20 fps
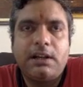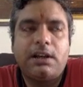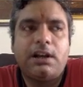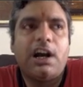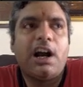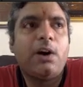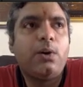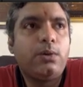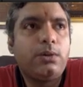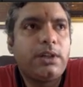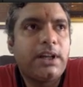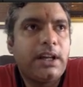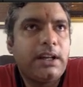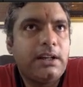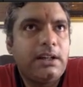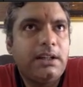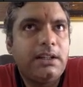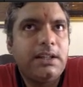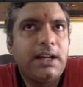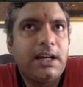how
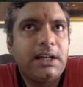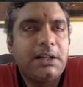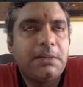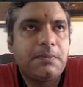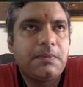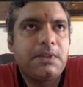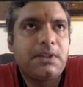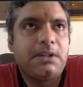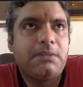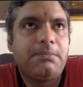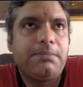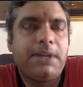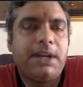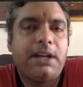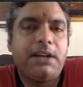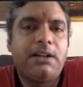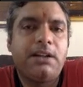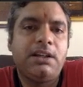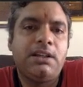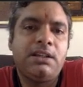tightly the atoms are
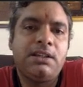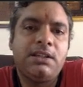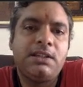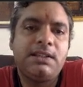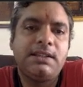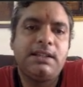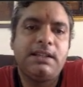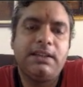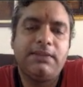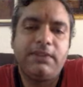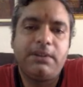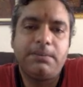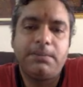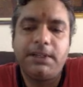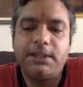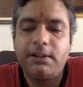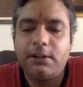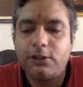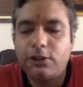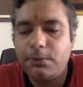packed is given by
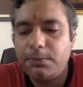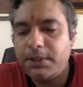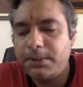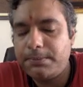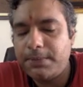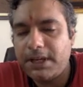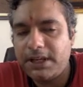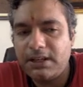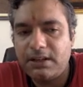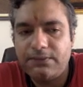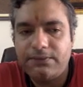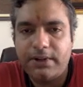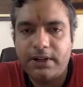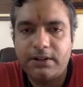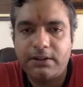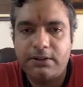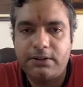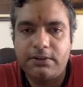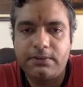the atomic packing factor.